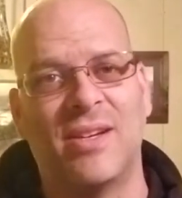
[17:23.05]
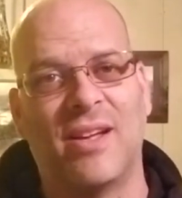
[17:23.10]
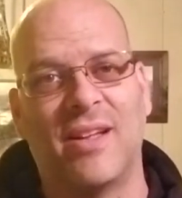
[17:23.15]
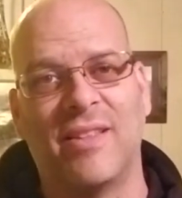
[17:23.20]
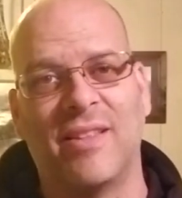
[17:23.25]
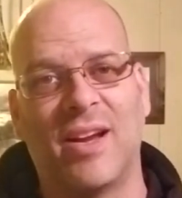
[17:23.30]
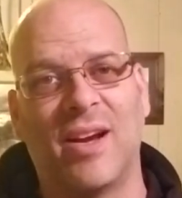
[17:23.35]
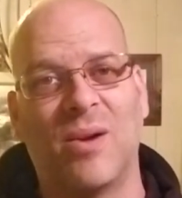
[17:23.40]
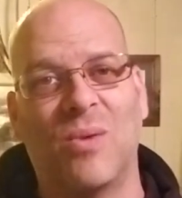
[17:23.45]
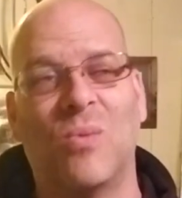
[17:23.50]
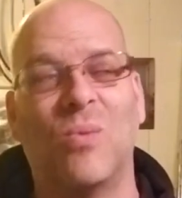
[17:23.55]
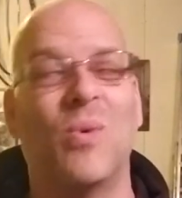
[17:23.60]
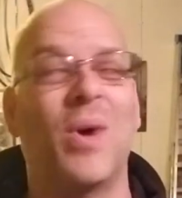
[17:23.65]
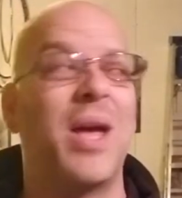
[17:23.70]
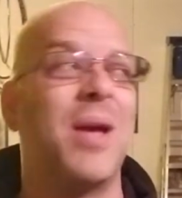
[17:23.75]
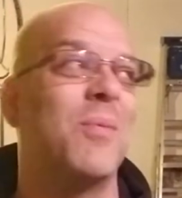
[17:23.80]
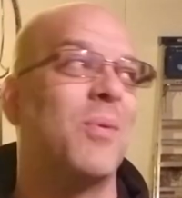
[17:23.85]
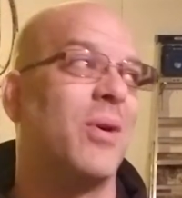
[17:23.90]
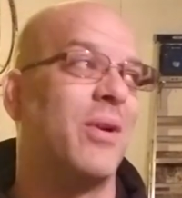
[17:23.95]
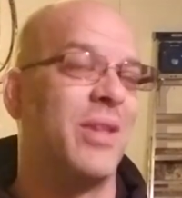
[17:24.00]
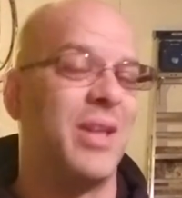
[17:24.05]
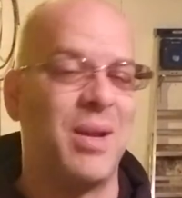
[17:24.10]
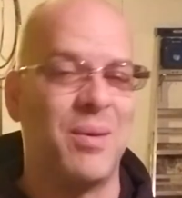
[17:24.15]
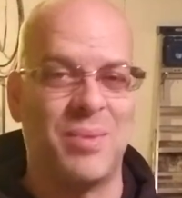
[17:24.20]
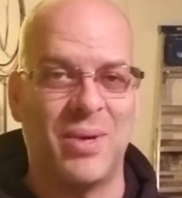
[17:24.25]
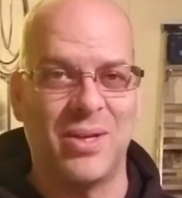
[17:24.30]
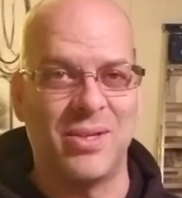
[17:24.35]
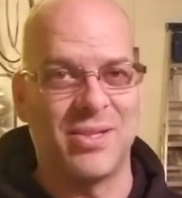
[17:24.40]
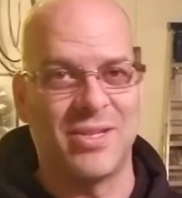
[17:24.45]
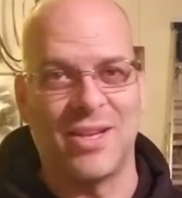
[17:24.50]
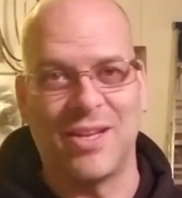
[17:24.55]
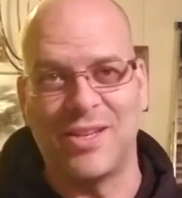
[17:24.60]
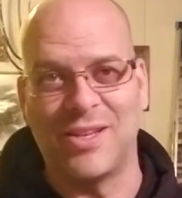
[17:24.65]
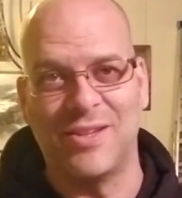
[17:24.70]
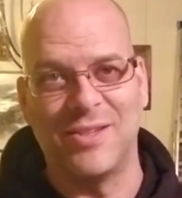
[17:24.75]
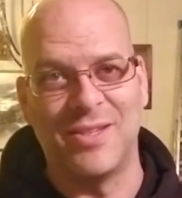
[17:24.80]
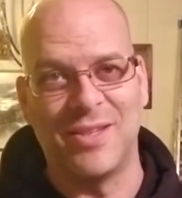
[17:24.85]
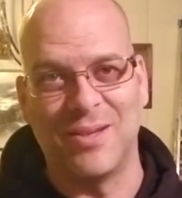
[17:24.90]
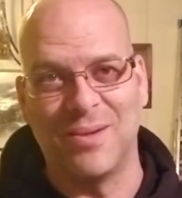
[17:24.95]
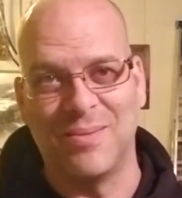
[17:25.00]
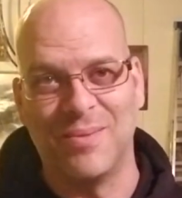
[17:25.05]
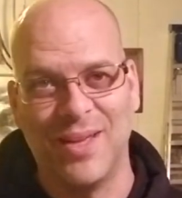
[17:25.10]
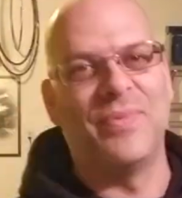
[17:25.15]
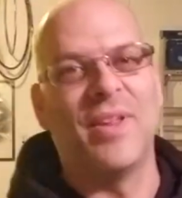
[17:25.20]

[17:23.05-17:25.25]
on there way more than I post on YouTube.